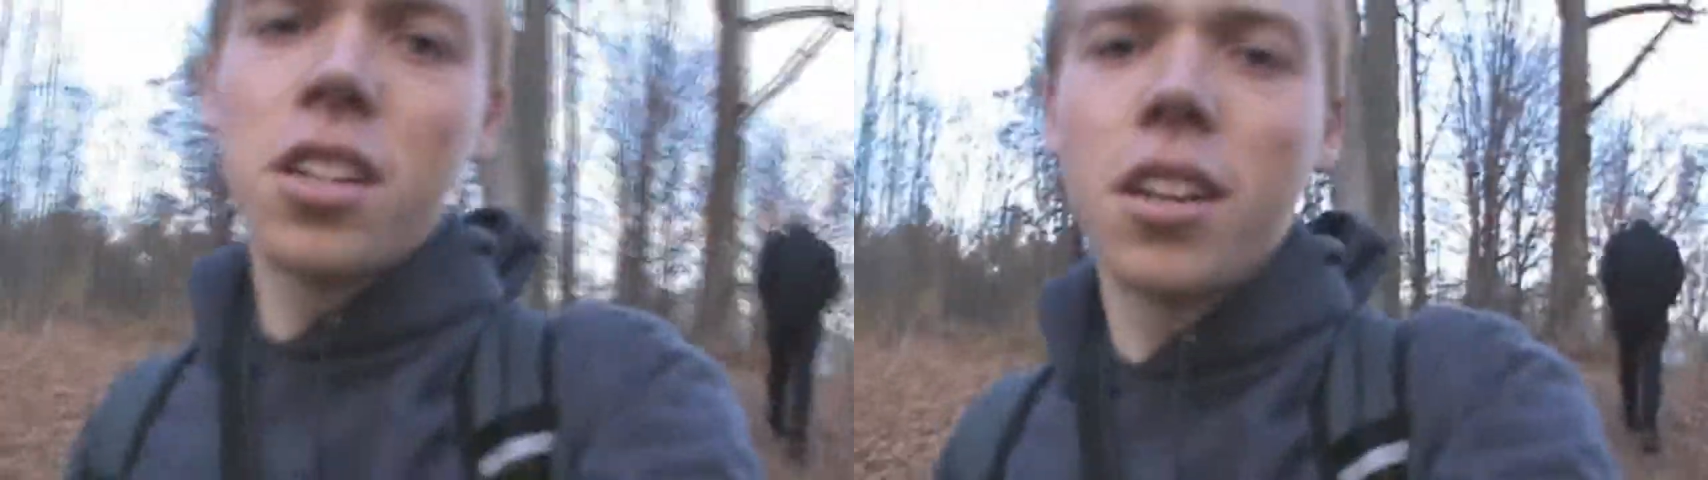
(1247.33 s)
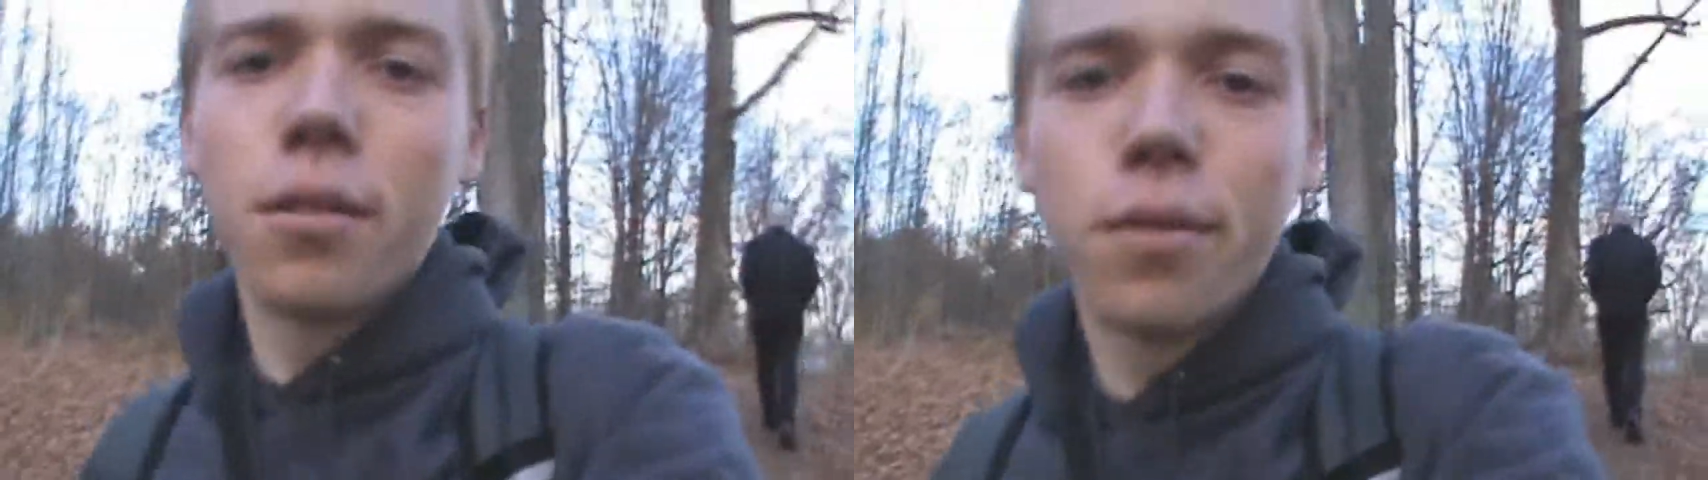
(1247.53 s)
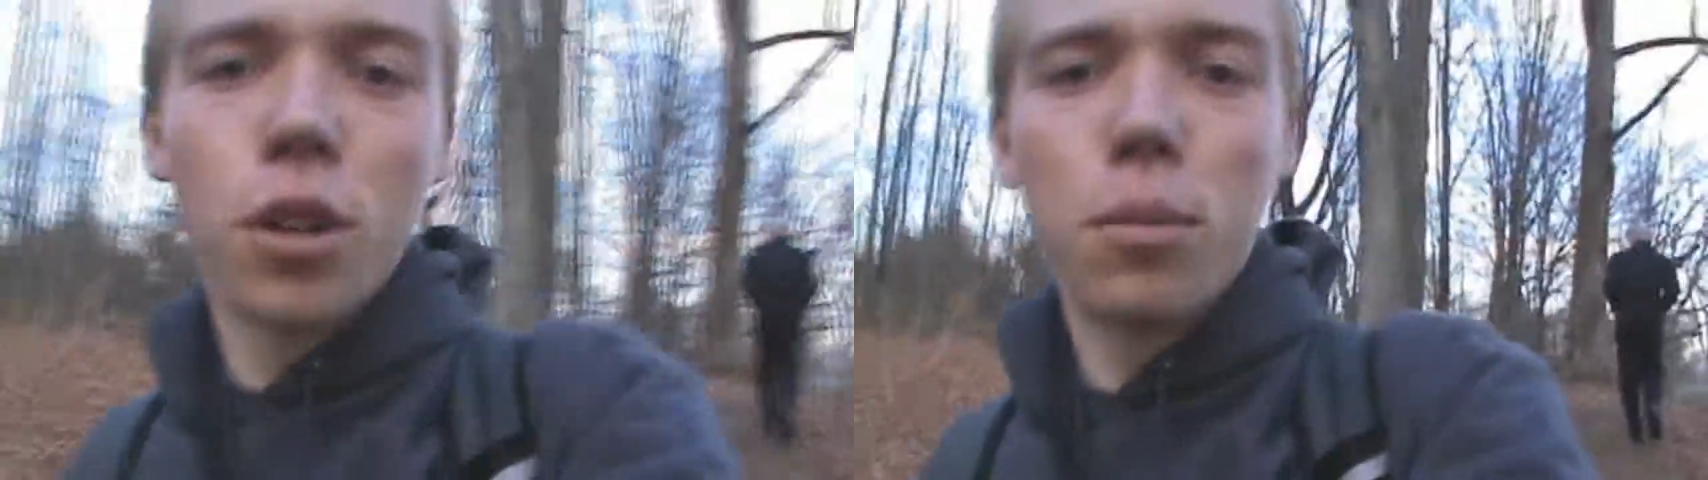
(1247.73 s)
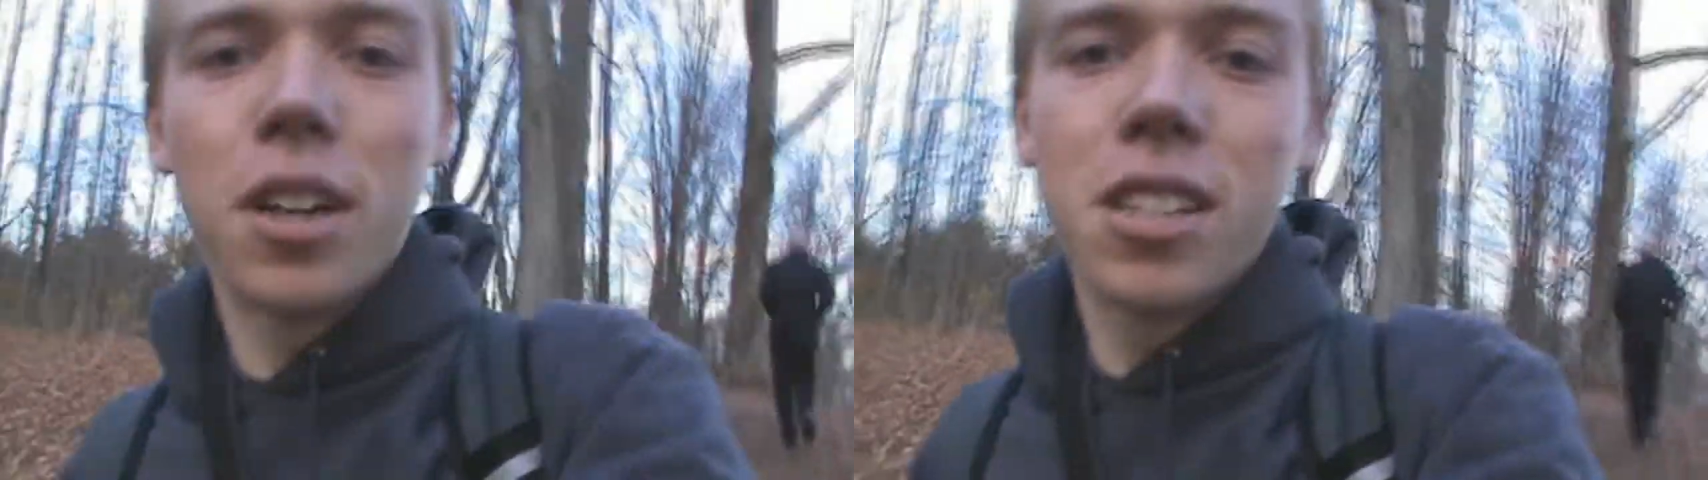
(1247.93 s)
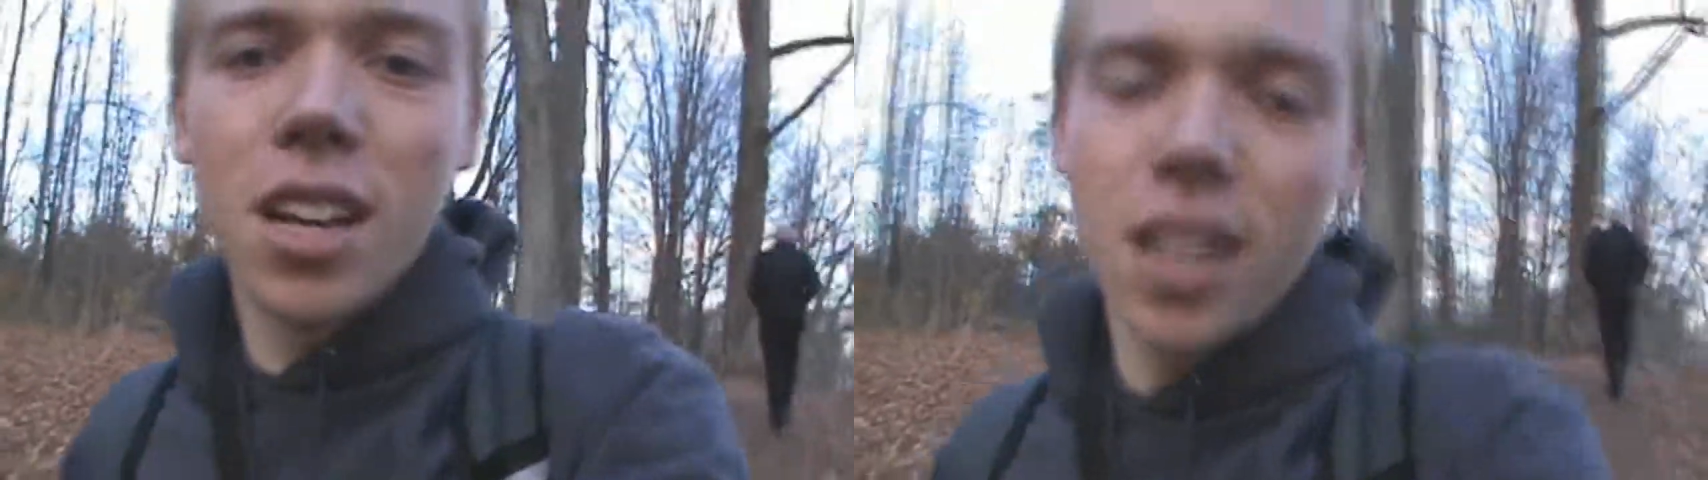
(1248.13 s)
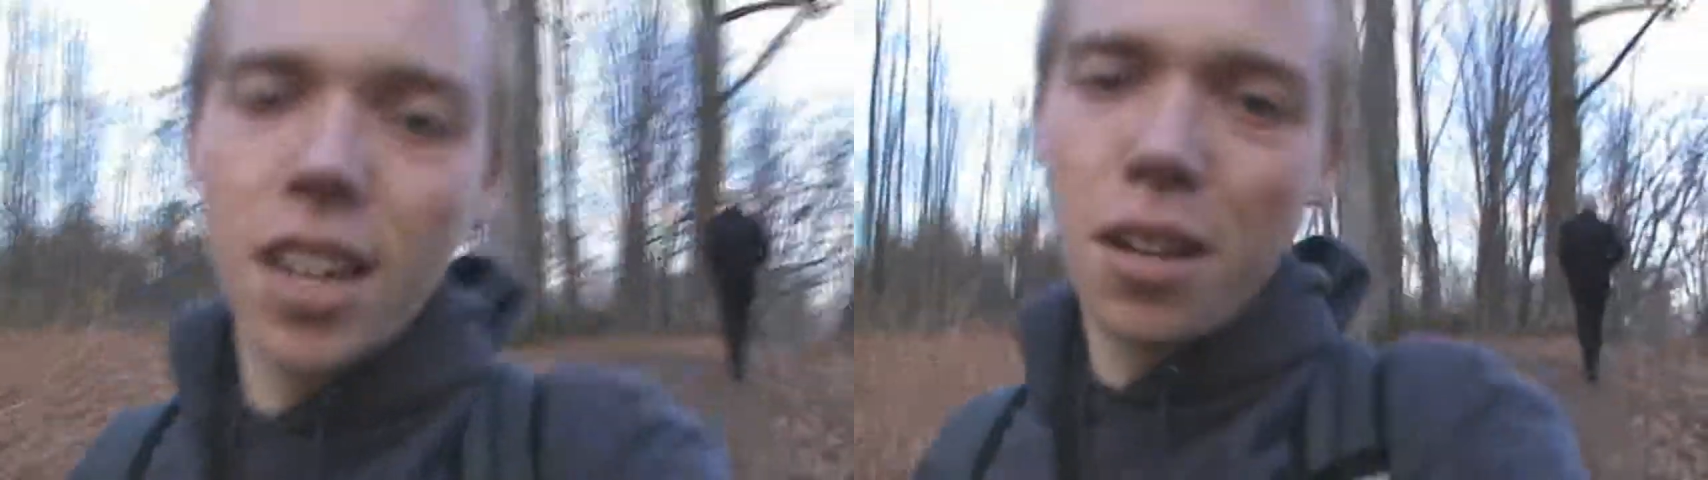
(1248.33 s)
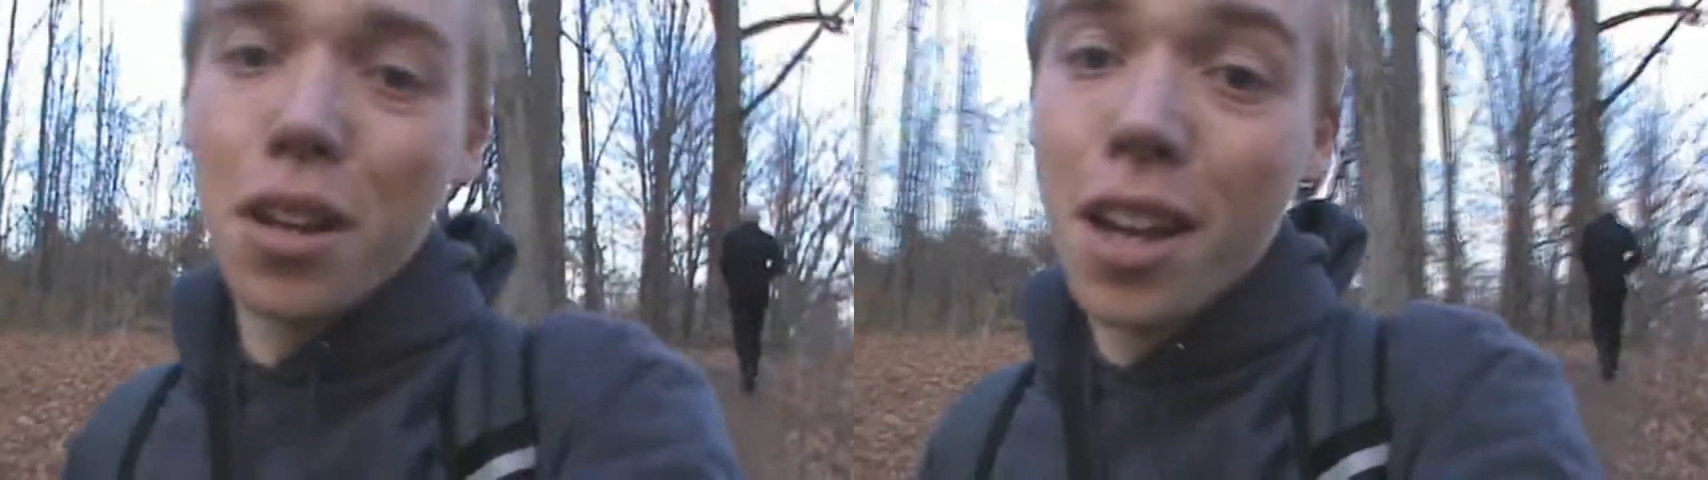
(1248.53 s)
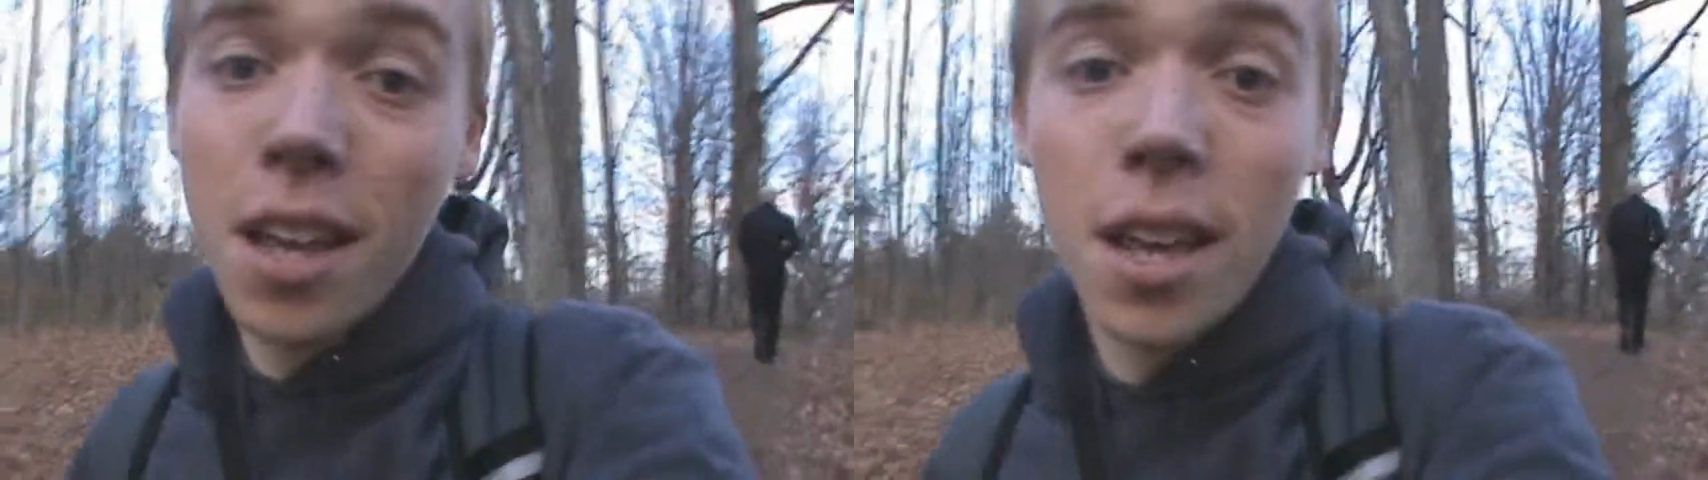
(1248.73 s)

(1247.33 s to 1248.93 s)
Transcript: TN signing out.